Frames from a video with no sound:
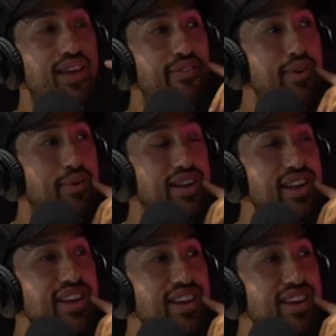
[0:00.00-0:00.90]
to everyone,
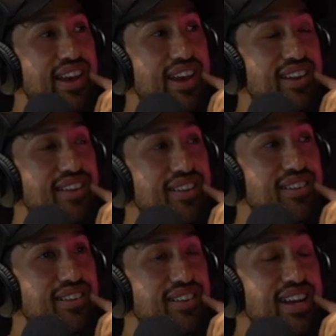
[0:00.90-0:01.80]
and
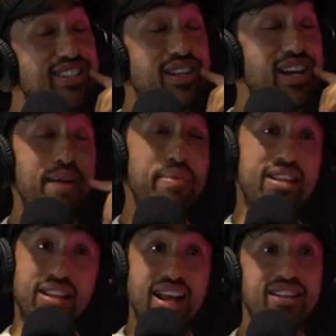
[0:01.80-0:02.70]
that's. I
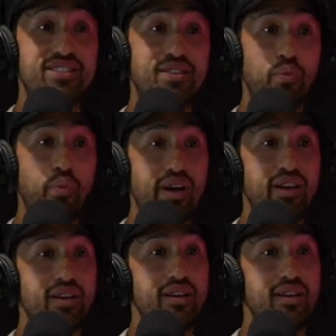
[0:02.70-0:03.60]
mean, that's
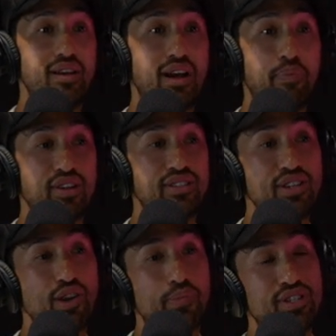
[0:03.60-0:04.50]
what bro a person
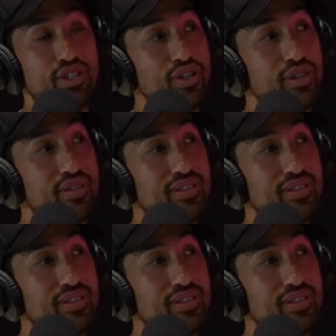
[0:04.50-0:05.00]
in your position. How you